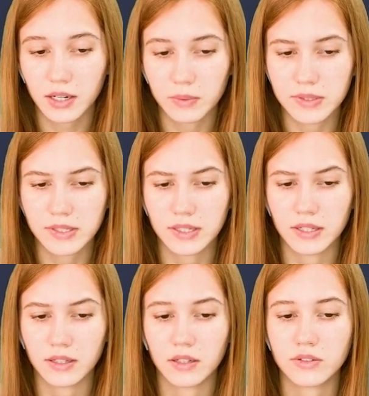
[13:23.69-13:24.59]
we see
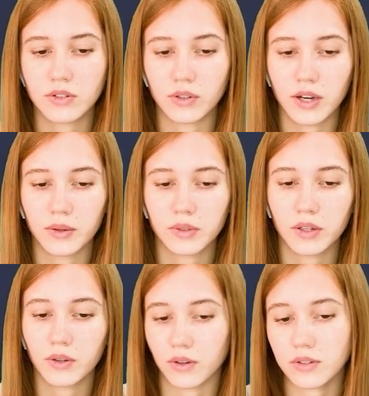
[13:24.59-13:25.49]
that a drawdown
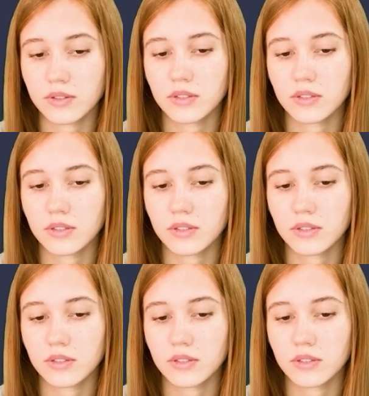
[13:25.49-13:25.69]
occurs.